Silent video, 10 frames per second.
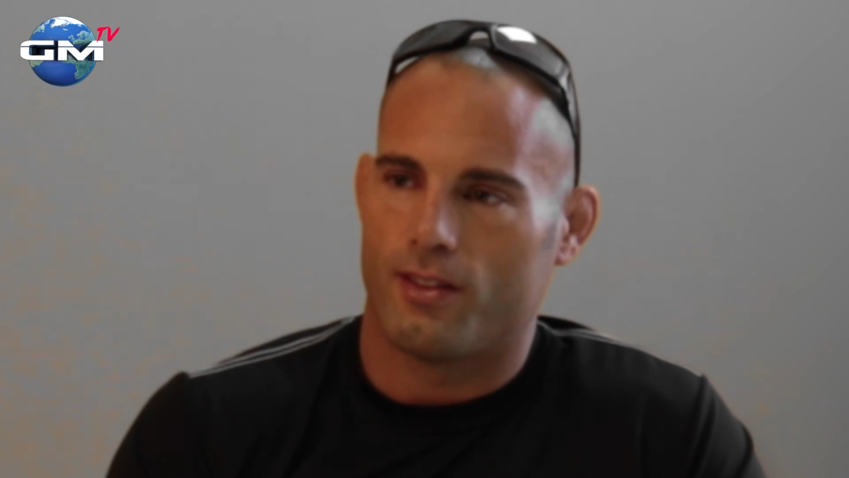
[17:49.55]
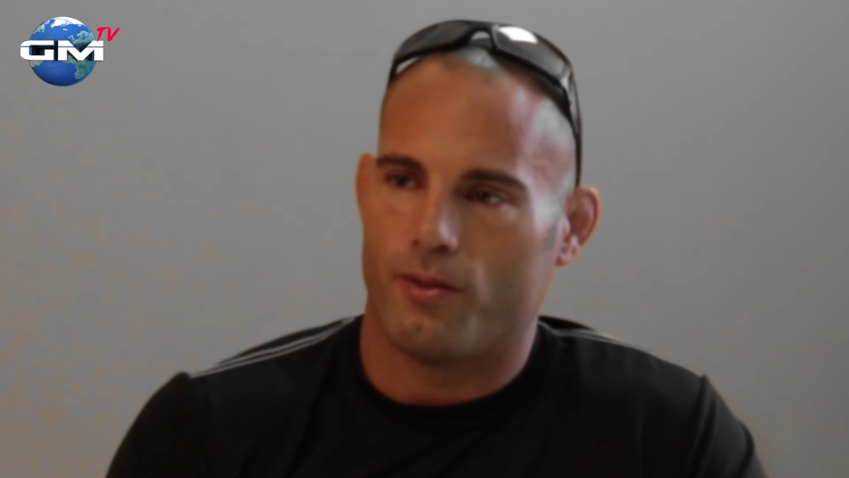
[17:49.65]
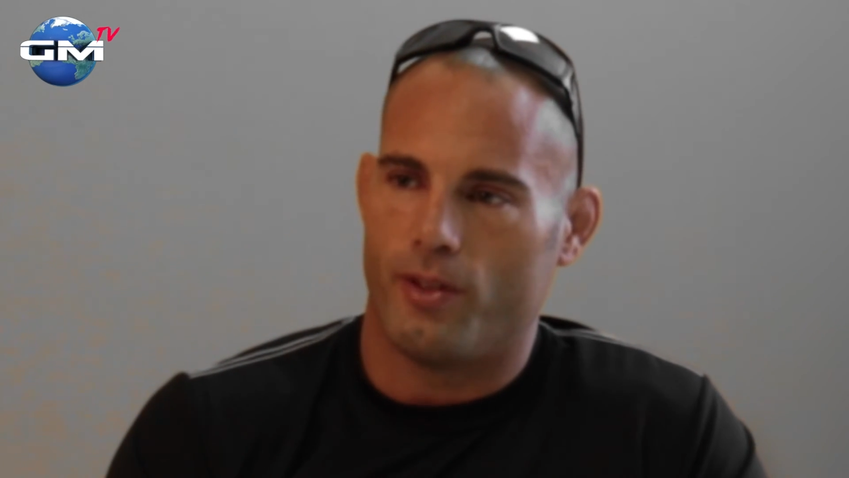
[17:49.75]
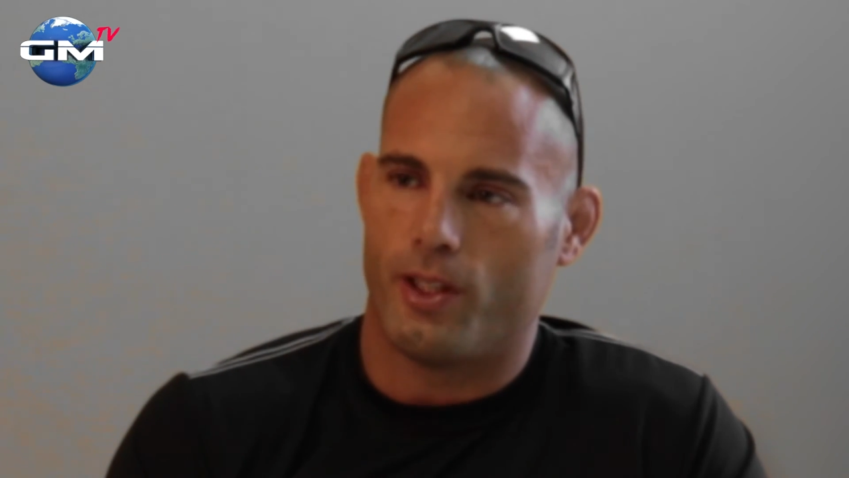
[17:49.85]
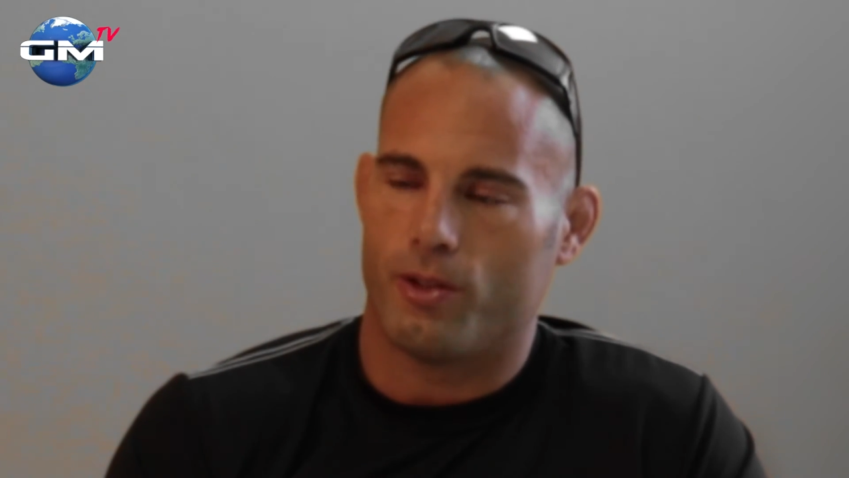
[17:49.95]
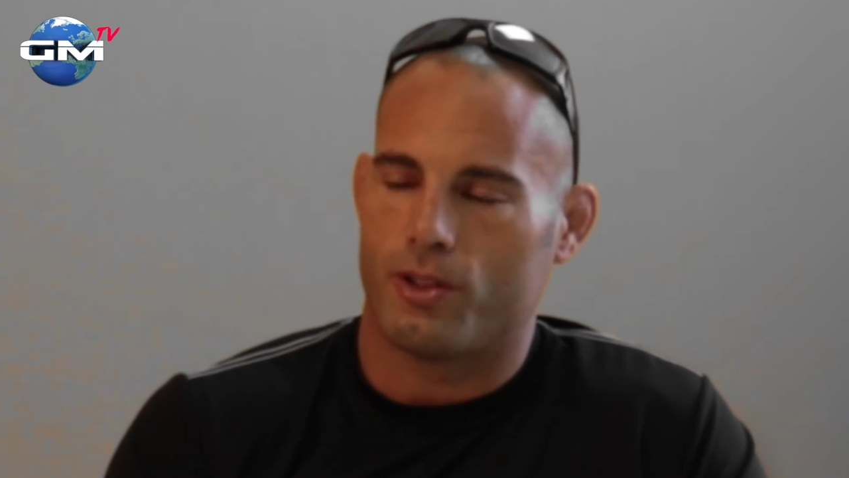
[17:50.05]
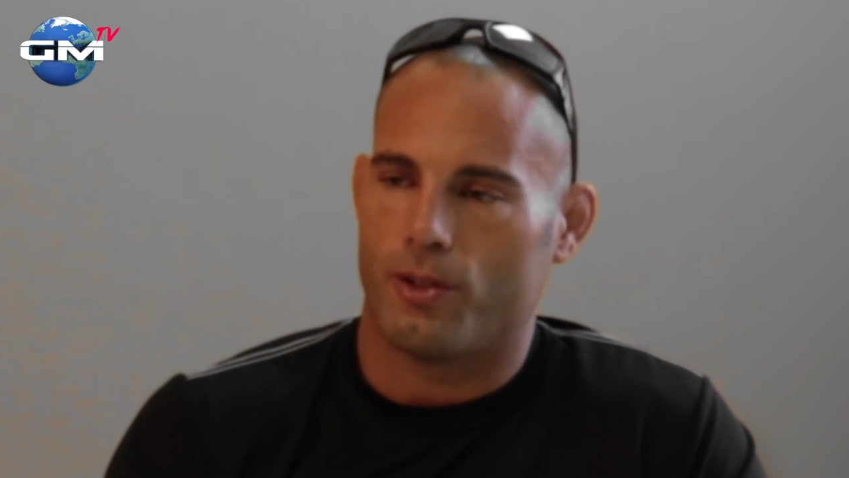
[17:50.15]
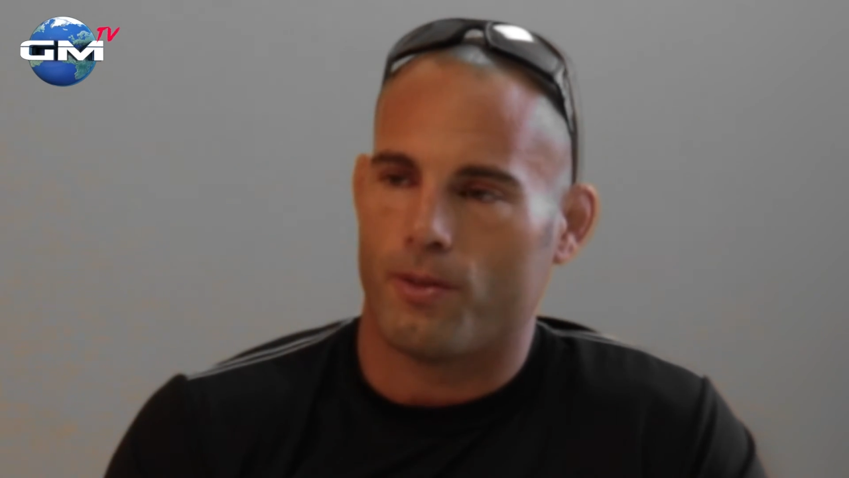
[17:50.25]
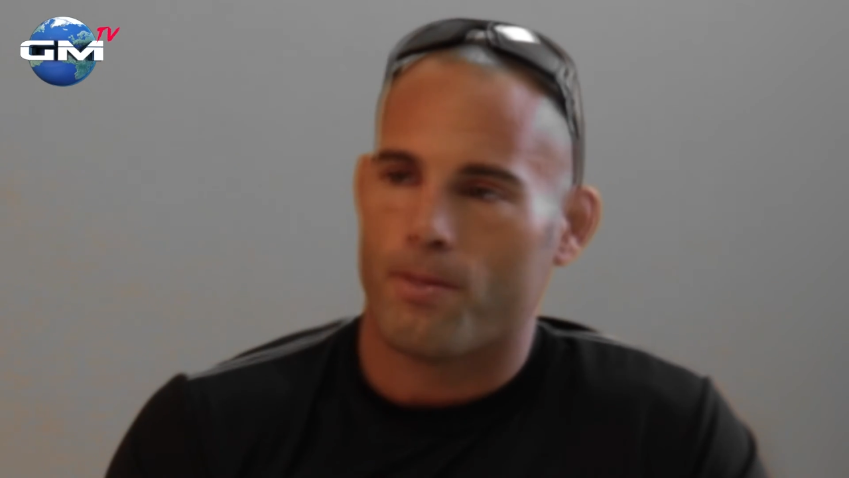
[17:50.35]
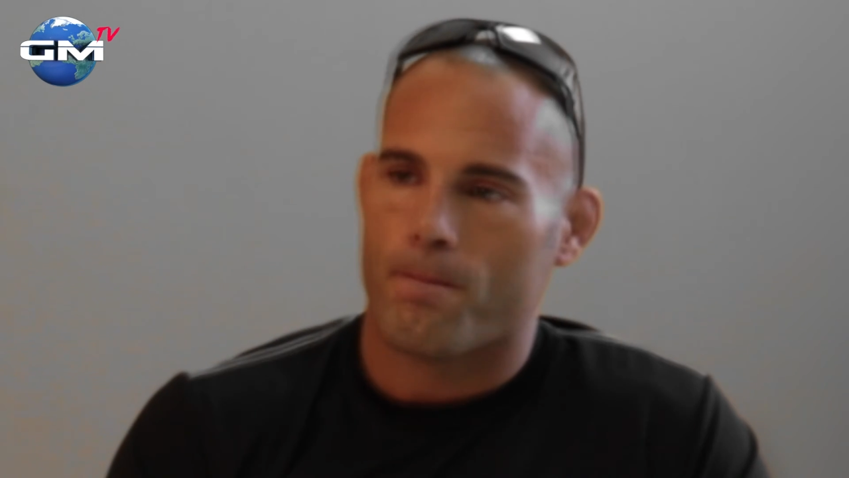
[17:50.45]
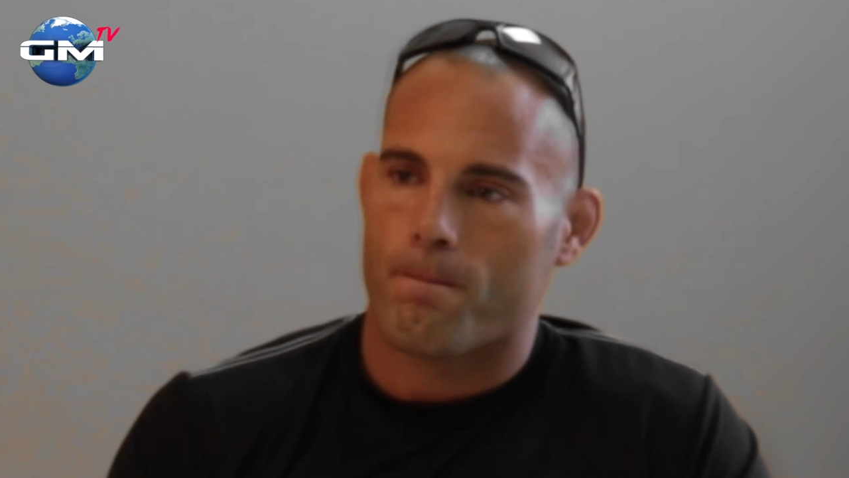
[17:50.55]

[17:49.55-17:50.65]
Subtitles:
video soon.